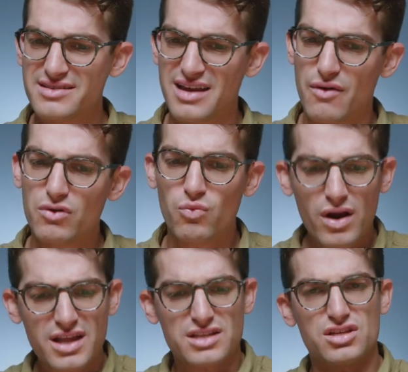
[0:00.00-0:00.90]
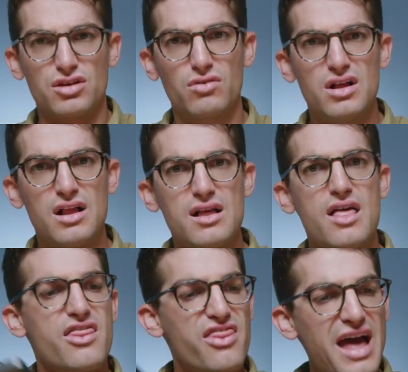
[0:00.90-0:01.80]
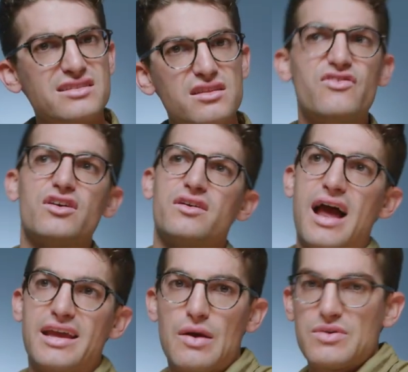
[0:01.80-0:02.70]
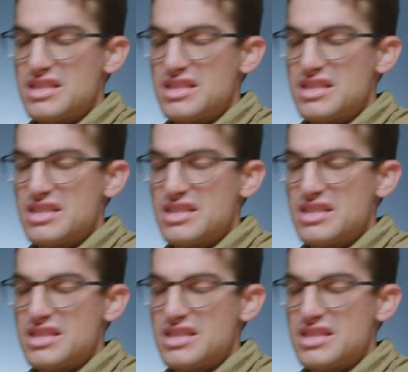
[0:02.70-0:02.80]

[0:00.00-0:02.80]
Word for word: as I would want it to. That's the feeling I get